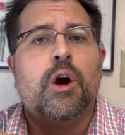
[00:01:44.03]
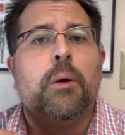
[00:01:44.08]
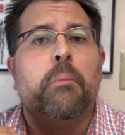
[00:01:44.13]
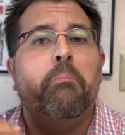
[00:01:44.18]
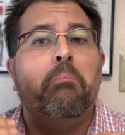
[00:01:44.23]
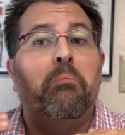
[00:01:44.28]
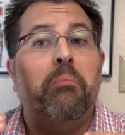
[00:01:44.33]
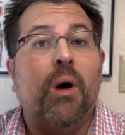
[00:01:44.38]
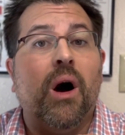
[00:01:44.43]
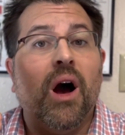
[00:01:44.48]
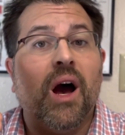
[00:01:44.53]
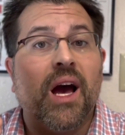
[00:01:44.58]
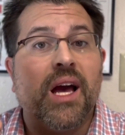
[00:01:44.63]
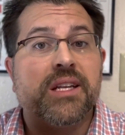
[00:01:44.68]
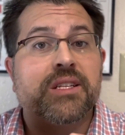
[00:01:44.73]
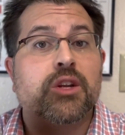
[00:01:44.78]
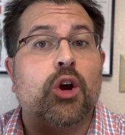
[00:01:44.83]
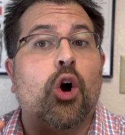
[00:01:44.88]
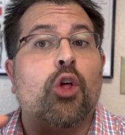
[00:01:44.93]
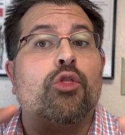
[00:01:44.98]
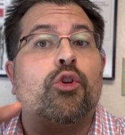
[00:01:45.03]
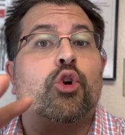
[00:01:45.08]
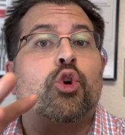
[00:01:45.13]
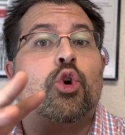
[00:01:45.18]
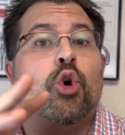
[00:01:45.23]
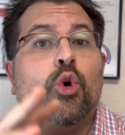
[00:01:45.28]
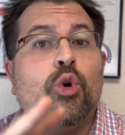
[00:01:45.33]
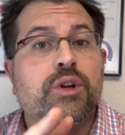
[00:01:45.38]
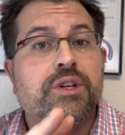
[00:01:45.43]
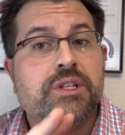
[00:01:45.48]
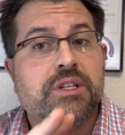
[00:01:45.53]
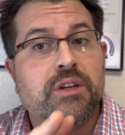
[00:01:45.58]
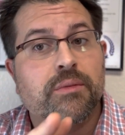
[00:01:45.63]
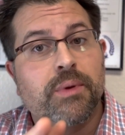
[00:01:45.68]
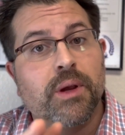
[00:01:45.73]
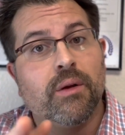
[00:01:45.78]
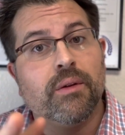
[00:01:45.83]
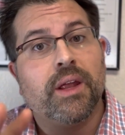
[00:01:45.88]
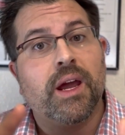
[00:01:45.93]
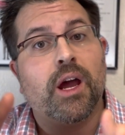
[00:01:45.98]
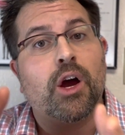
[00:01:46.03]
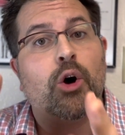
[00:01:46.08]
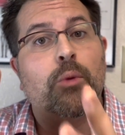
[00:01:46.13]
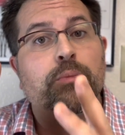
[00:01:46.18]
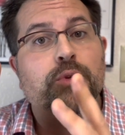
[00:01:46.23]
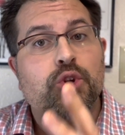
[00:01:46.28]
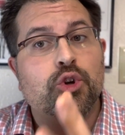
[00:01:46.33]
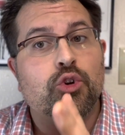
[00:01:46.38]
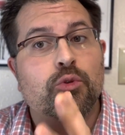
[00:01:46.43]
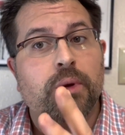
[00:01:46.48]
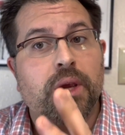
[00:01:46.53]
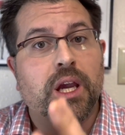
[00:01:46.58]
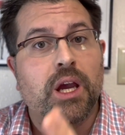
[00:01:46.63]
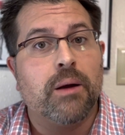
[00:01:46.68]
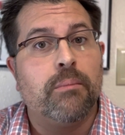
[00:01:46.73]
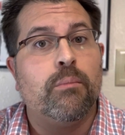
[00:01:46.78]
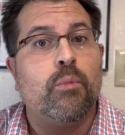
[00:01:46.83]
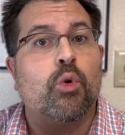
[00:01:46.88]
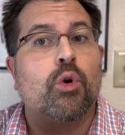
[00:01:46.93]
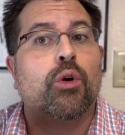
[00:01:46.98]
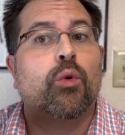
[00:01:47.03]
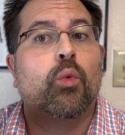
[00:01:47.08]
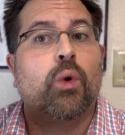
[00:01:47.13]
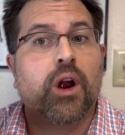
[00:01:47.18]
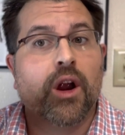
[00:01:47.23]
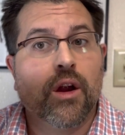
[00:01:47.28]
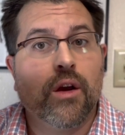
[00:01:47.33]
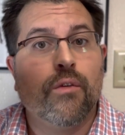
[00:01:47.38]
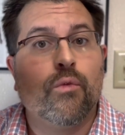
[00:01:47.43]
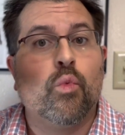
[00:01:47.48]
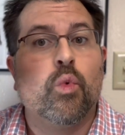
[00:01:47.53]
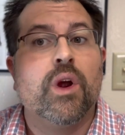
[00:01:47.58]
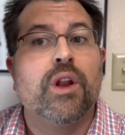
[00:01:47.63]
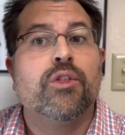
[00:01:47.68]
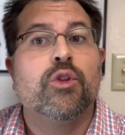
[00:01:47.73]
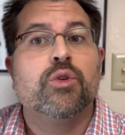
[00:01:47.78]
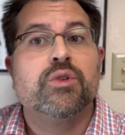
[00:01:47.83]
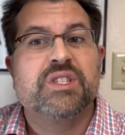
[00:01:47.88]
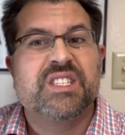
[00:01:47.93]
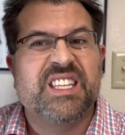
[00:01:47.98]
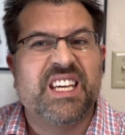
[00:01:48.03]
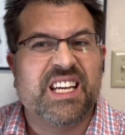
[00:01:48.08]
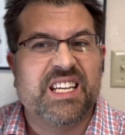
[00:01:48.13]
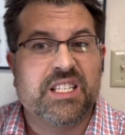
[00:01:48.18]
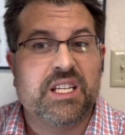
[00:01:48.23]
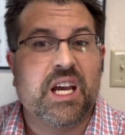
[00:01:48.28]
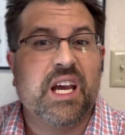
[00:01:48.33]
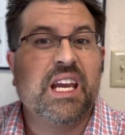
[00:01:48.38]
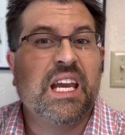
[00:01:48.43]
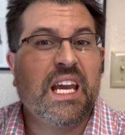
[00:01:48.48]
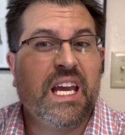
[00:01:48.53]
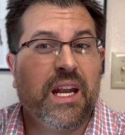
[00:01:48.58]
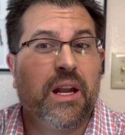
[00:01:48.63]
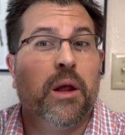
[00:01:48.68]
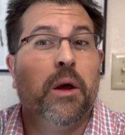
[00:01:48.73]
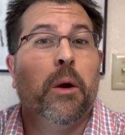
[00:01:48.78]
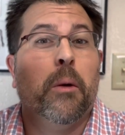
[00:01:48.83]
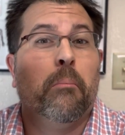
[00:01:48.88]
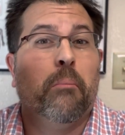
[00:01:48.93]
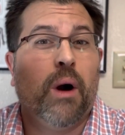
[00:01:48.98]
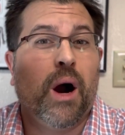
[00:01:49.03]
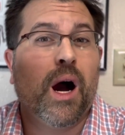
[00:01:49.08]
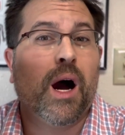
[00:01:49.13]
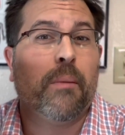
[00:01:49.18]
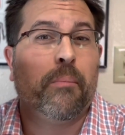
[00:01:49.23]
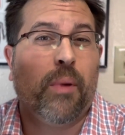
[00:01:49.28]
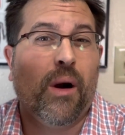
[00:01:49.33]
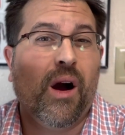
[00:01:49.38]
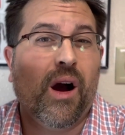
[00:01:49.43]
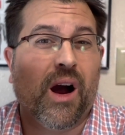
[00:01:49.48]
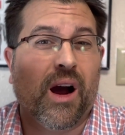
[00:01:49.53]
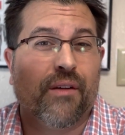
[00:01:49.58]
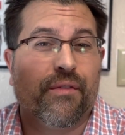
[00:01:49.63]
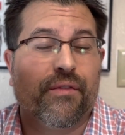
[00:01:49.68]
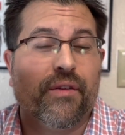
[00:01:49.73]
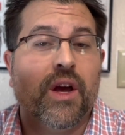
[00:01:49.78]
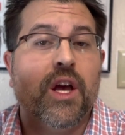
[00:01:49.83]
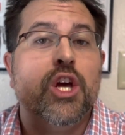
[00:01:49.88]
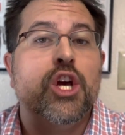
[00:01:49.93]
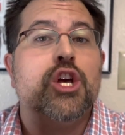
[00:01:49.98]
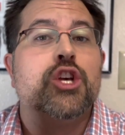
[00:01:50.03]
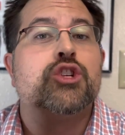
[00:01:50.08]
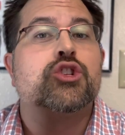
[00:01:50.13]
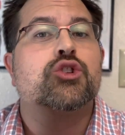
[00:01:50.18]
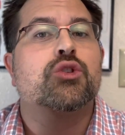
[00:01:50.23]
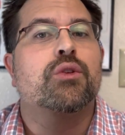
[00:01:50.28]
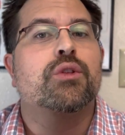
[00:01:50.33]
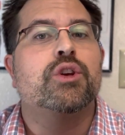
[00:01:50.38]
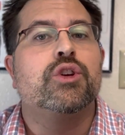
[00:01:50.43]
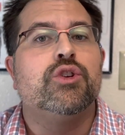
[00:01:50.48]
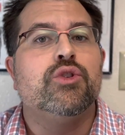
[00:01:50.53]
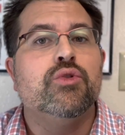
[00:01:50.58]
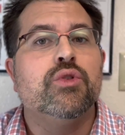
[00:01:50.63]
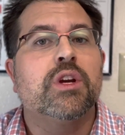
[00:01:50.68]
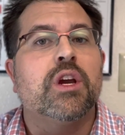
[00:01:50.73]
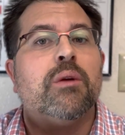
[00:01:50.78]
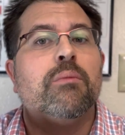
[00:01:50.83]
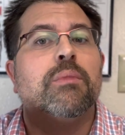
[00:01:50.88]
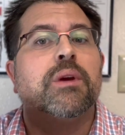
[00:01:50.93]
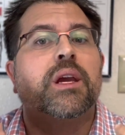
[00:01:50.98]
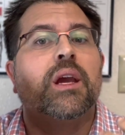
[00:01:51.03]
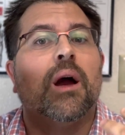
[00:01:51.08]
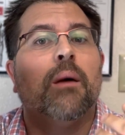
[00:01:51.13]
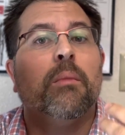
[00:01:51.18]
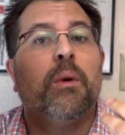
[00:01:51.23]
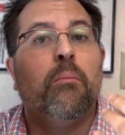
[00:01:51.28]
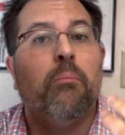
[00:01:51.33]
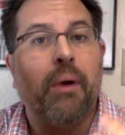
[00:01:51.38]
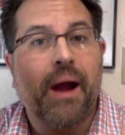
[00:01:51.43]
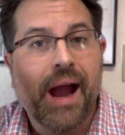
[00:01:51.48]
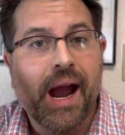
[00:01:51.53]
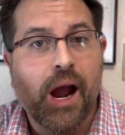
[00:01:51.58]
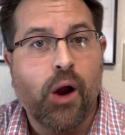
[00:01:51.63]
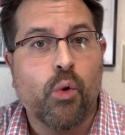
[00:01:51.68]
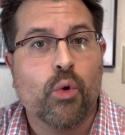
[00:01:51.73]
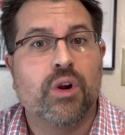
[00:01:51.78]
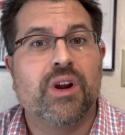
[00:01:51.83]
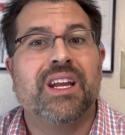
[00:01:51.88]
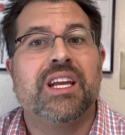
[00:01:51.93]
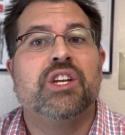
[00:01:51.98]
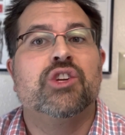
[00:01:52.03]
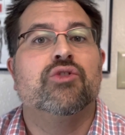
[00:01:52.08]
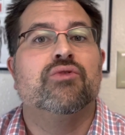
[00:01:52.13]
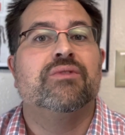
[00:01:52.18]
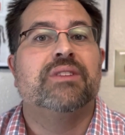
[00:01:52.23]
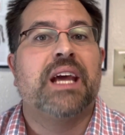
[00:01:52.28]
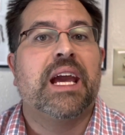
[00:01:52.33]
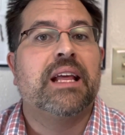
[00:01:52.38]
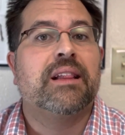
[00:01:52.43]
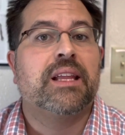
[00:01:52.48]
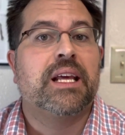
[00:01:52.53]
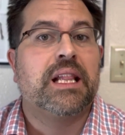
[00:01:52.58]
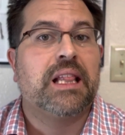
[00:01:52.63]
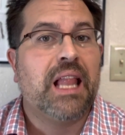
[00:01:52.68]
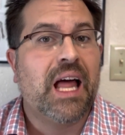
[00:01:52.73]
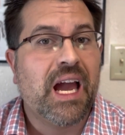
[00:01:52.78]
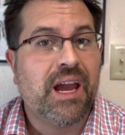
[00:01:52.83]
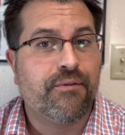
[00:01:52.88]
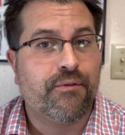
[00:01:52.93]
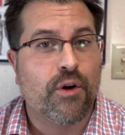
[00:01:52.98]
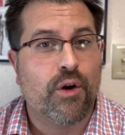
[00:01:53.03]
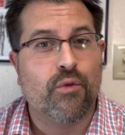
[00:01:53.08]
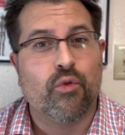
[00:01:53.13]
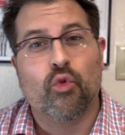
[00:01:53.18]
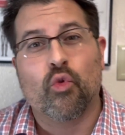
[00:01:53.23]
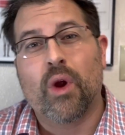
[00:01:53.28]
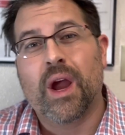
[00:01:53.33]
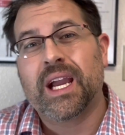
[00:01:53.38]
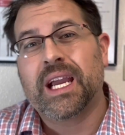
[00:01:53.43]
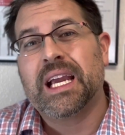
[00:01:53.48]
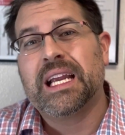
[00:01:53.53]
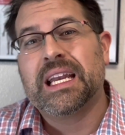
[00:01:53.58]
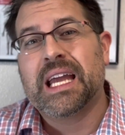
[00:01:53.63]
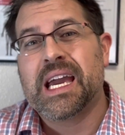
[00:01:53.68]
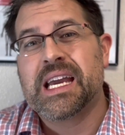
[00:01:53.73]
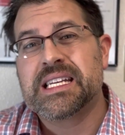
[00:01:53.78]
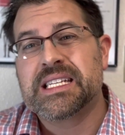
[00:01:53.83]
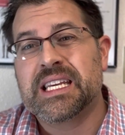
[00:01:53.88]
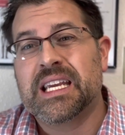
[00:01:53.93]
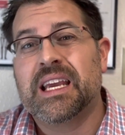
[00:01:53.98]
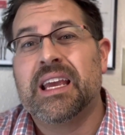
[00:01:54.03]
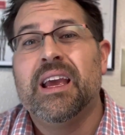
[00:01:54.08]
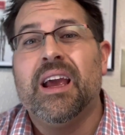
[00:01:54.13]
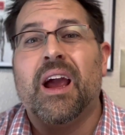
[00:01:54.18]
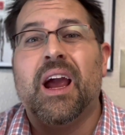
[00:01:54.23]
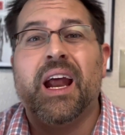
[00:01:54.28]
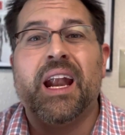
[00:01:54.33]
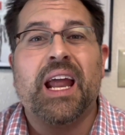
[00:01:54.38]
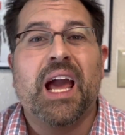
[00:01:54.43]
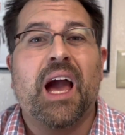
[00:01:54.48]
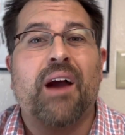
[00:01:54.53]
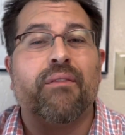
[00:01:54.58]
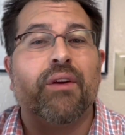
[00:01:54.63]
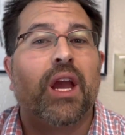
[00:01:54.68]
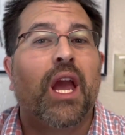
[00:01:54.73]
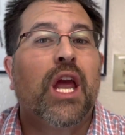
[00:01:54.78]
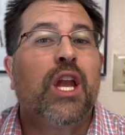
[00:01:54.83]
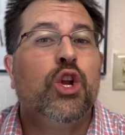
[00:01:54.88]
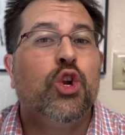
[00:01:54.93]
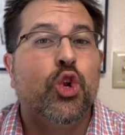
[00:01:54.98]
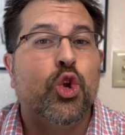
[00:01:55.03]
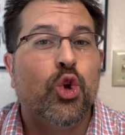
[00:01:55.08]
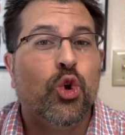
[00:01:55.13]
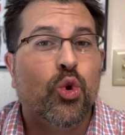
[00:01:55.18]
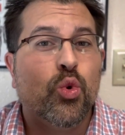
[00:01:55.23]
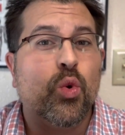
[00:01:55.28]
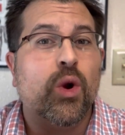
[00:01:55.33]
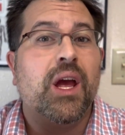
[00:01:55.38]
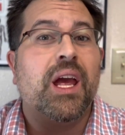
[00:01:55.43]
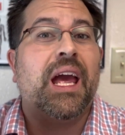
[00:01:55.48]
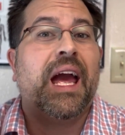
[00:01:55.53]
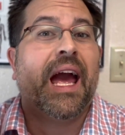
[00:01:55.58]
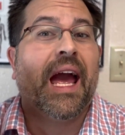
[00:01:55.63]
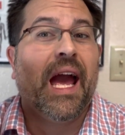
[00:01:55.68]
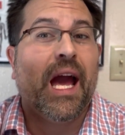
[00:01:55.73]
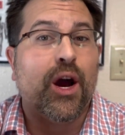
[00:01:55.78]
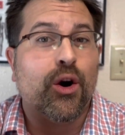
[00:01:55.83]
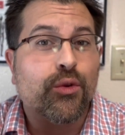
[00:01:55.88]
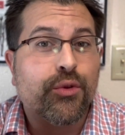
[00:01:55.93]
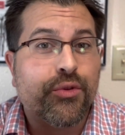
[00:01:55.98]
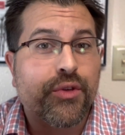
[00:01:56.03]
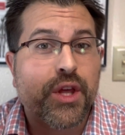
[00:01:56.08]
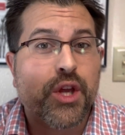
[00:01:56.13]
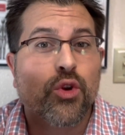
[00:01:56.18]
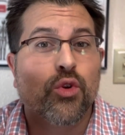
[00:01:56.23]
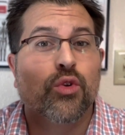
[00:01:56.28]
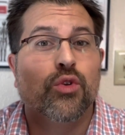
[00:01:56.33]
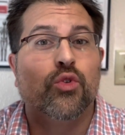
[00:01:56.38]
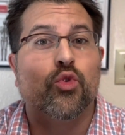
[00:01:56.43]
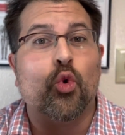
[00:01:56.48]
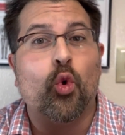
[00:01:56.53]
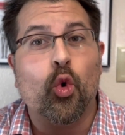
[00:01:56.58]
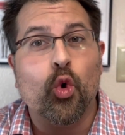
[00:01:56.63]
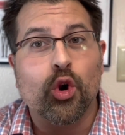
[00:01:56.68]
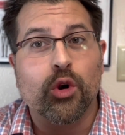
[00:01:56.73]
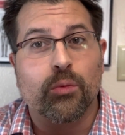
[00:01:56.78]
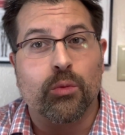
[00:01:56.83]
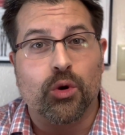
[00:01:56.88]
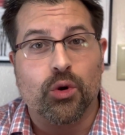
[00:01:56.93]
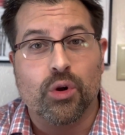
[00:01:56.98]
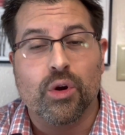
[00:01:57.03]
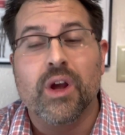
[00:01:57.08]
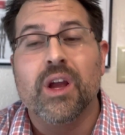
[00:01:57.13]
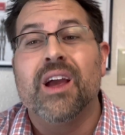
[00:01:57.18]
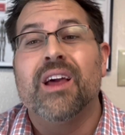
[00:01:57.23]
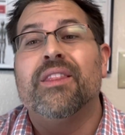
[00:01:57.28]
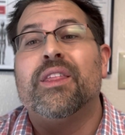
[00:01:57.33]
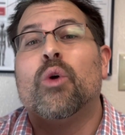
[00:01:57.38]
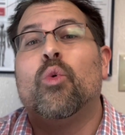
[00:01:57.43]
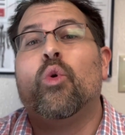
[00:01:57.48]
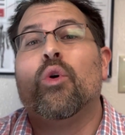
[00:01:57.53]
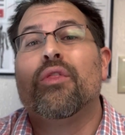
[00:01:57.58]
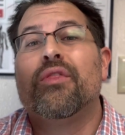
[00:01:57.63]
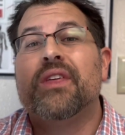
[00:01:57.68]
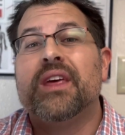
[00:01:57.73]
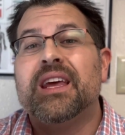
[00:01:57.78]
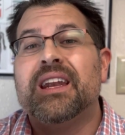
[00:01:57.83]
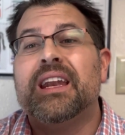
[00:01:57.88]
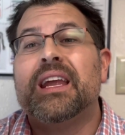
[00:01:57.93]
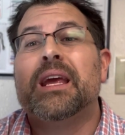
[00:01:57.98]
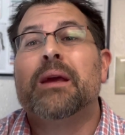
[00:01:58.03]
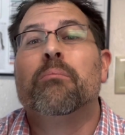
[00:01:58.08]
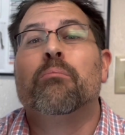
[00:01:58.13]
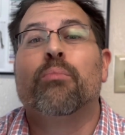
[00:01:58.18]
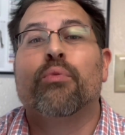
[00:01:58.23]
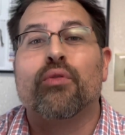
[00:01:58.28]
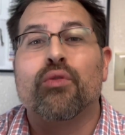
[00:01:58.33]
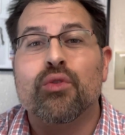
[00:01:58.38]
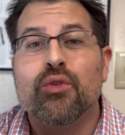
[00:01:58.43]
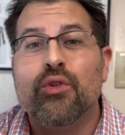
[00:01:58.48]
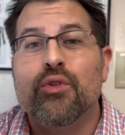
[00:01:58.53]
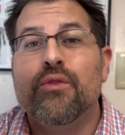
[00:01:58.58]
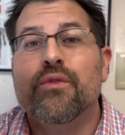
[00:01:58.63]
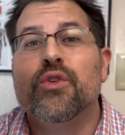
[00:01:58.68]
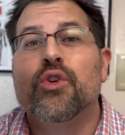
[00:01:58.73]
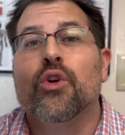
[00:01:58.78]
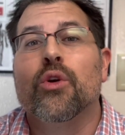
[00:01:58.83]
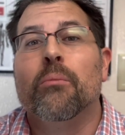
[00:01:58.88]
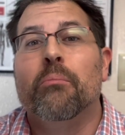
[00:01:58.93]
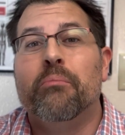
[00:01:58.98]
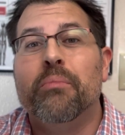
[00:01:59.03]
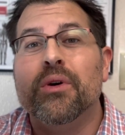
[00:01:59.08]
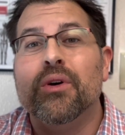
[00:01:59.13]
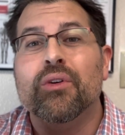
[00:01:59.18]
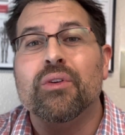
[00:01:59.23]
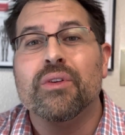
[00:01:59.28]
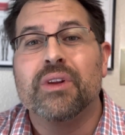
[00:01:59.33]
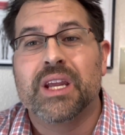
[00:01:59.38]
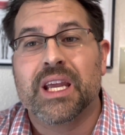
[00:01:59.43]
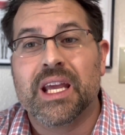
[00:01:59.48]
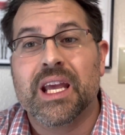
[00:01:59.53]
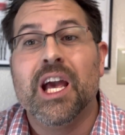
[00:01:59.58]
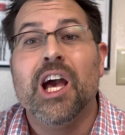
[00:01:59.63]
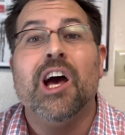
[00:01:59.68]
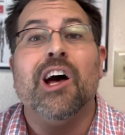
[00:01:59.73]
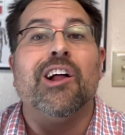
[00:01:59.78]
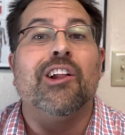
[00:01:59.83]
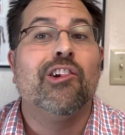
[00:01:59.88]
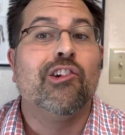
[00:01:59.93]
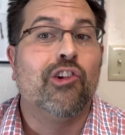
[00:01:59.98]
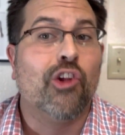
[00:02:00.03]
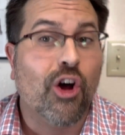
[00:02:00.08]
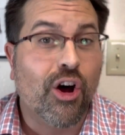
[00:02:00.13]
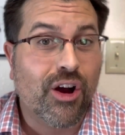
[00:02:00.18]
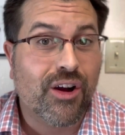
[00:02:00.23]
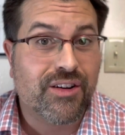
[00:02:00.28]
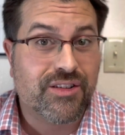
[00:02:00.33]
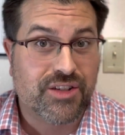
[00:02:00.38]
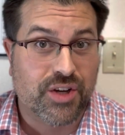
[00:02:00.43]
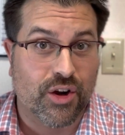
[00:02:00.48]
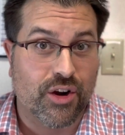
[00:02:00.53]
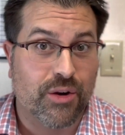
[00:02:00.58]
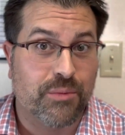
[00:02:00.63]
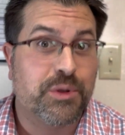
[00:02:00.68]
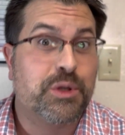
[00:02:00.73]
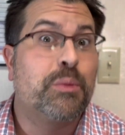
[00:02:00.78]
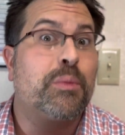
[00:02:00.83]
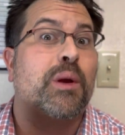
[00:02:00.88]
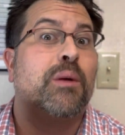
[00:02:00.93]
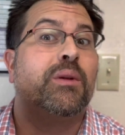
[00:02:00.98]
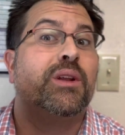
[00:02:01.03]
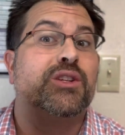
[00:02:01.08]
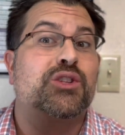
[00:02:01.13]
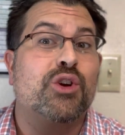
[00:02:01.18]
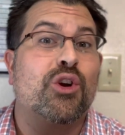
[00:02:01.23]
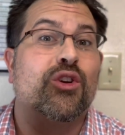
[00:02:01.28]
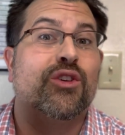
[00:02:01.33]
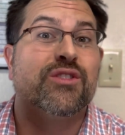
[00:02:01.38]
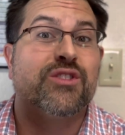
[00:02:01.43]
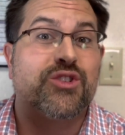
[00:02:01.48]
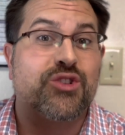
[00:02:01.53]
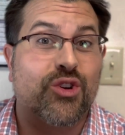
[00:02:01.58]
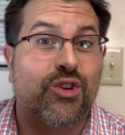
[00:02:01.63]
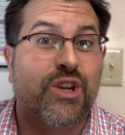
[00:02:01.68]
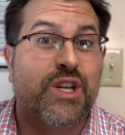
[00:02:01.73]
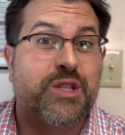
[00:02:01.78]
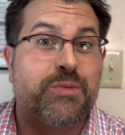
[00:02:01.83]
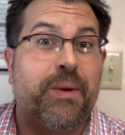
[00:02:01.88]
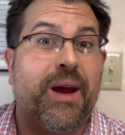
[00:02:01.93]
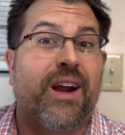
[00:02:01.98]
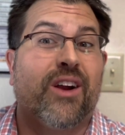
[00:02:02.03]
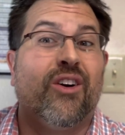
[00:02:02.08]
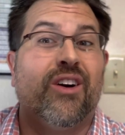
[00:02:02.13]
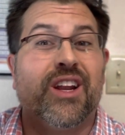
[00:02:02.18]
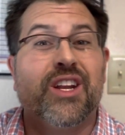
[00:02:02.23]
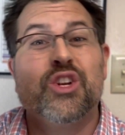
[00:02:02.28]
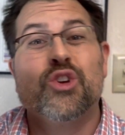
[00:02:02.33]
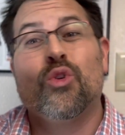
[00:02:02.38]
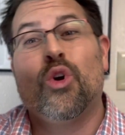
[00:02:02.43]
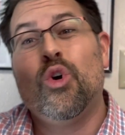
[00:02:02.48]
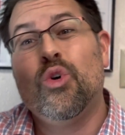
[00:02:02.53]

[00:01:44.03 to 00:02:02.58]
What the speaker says: but the goal is to be able to help you become more aware of when those things, again, pop off so that you can become empowered in your daily life of recognizing and having a new, healthier normal that will then improve your ability long-term to be able to turn circuits back on in your